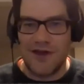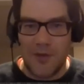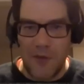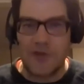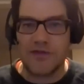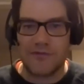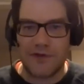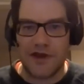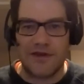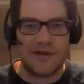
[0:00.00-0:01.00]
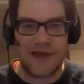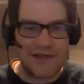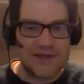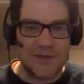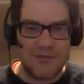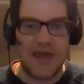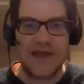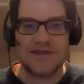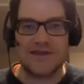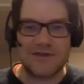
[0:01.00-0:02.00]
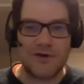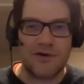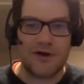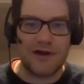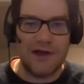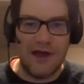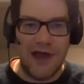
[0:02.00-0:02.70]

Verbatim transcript: a month for that, that's an amazing story.